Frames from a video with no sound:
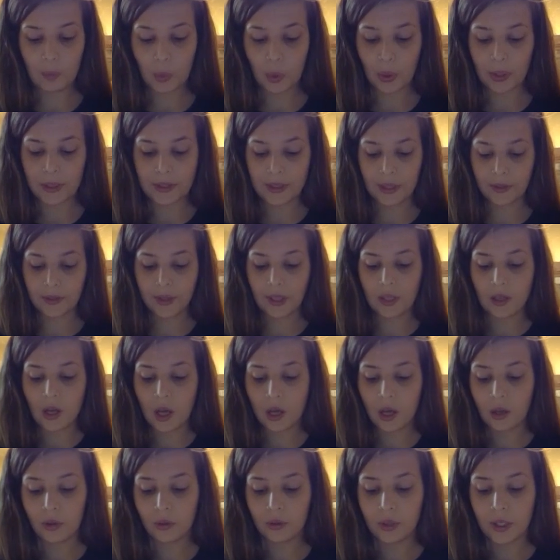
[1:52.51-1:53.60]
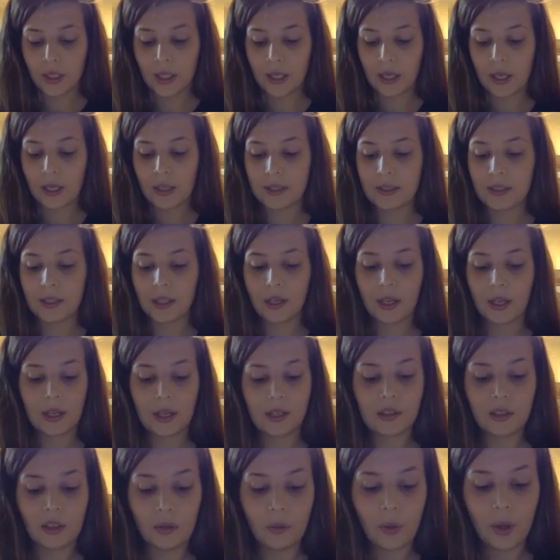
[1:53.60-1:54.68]
points out that not only can acidic
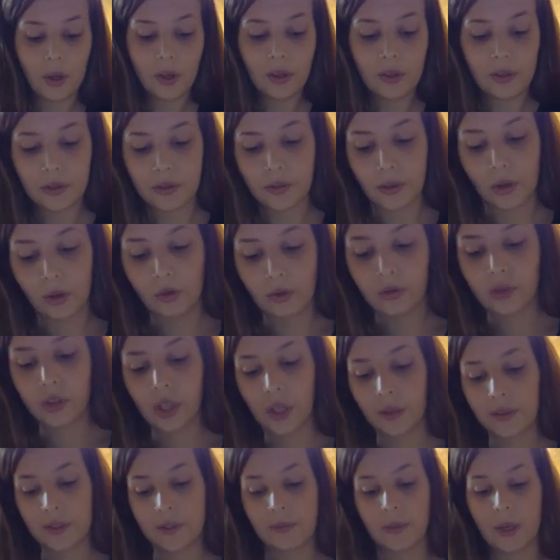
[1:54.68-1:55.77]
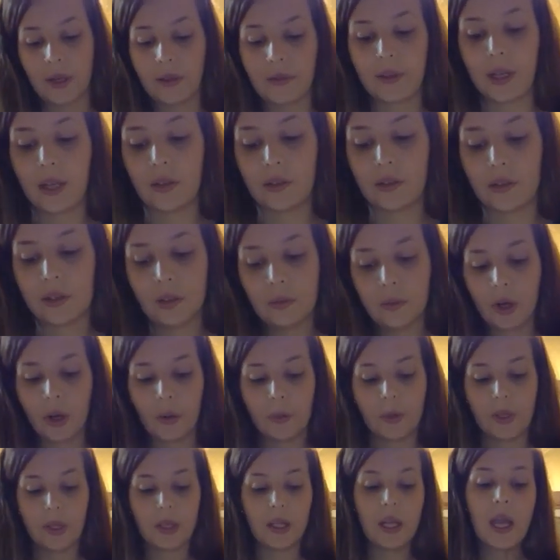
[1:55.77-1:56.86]
seawater dissolve shells made of calcium
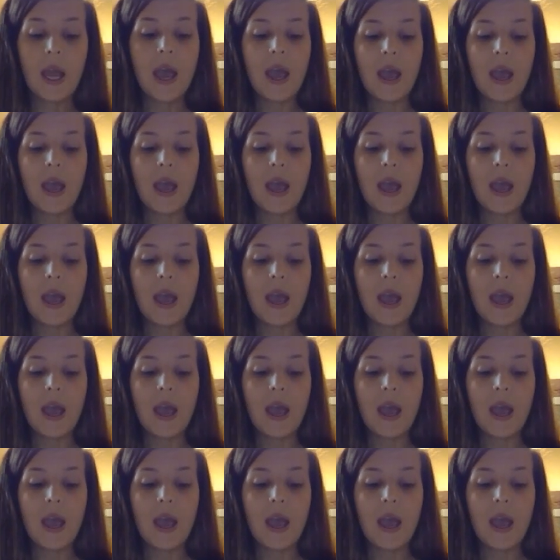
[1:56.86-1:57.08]
carbonate,